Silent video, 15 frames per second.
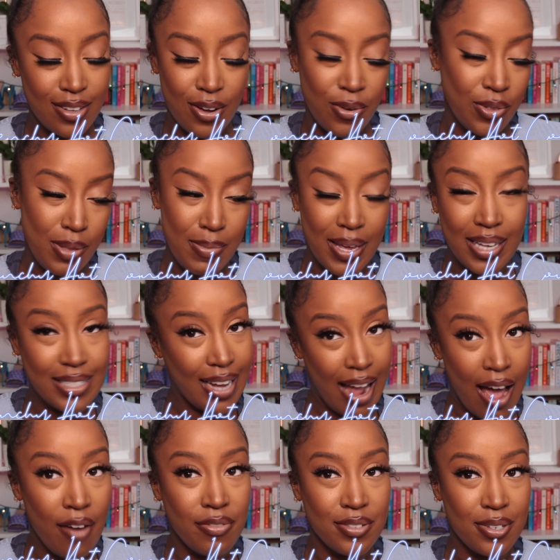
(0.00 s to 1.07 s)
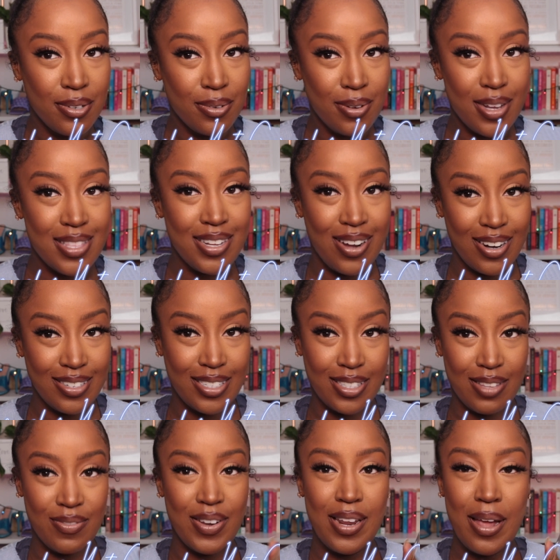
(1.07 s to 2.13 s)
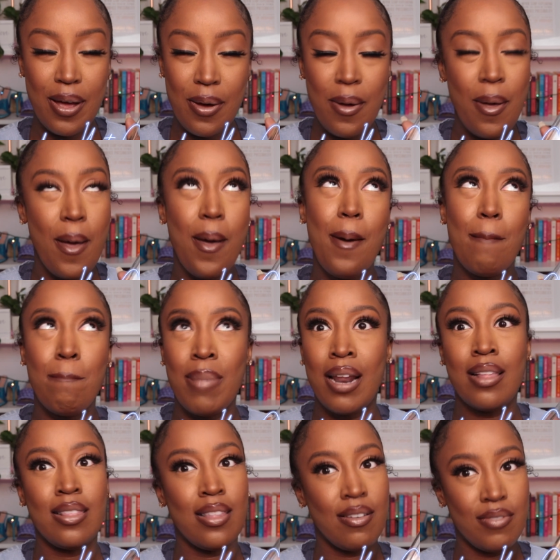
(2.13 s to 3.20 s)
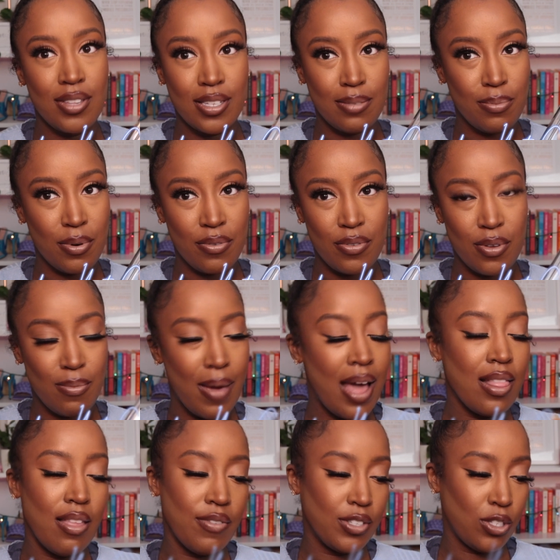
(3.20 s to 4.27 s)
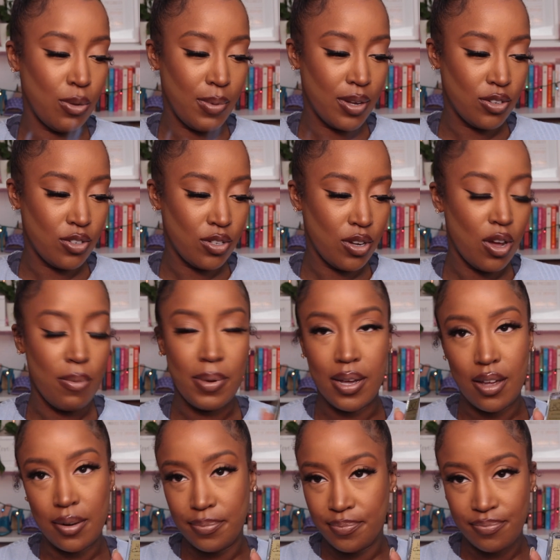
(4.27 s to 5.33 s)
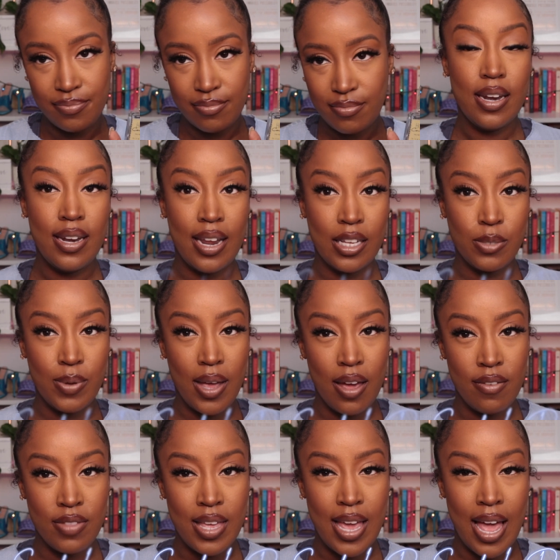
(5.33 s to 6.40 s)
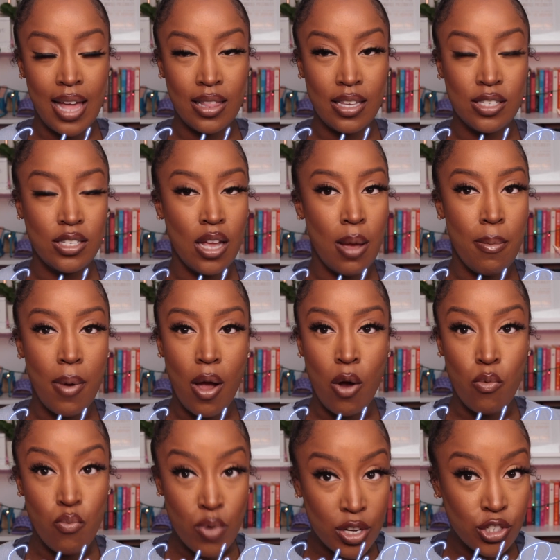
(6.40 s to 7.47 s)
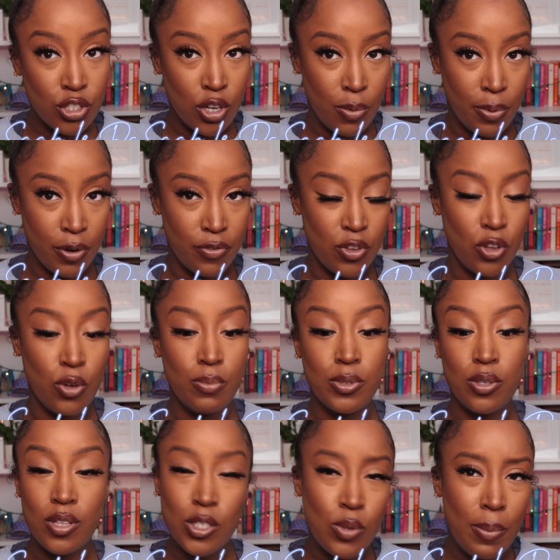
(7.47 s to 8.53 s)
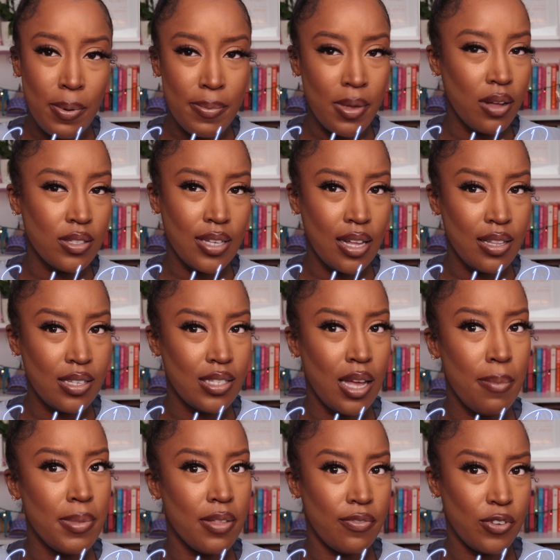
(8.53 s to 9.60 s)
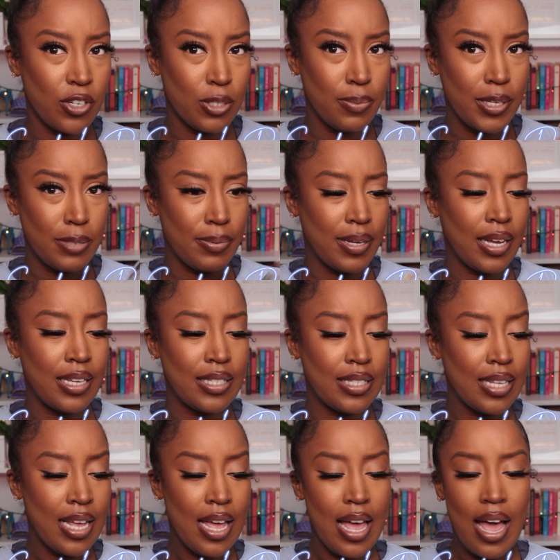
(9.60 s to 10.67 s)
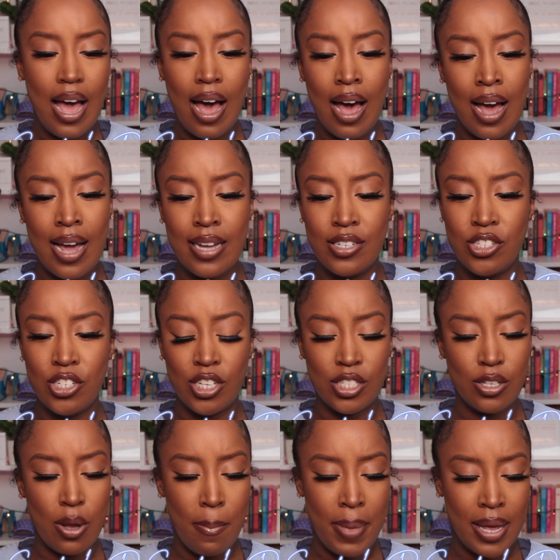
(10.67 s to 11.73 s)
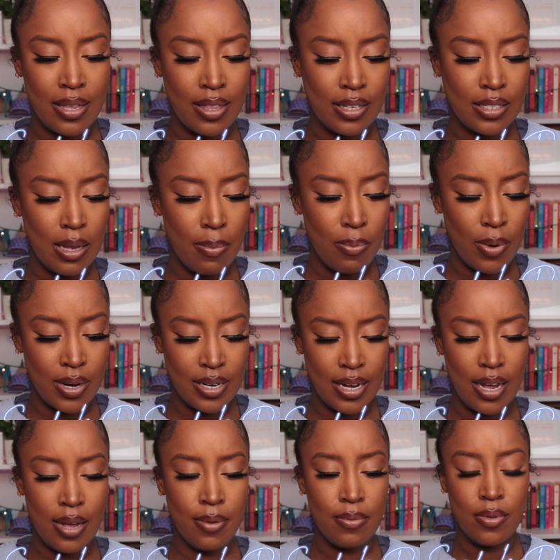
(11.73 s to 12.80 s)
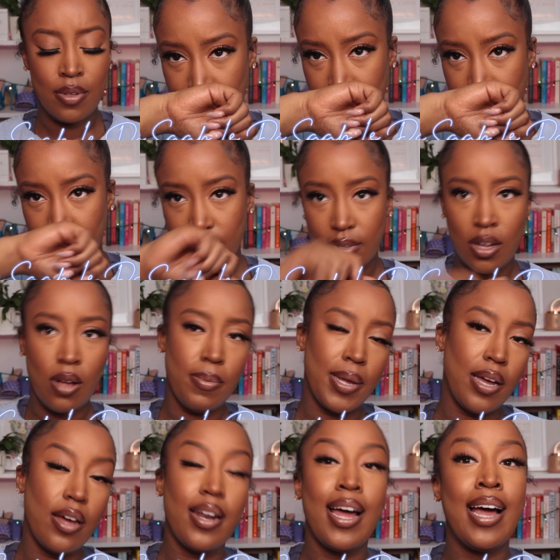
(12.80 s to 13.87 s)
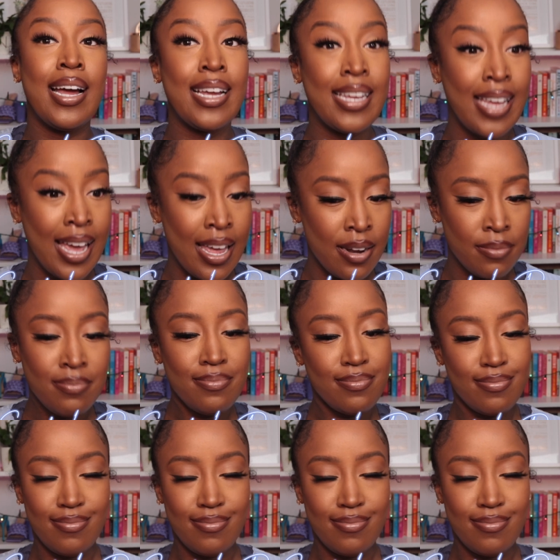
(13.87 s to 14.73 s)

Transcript: only because I have to in the context of the video, but I love this perfume. I love it so much. Oh my God. Next, we have the Elie Saab original perfume. So this will put me onto Elie Saab in the first place because I just picked this up one day. Oh my God. Again,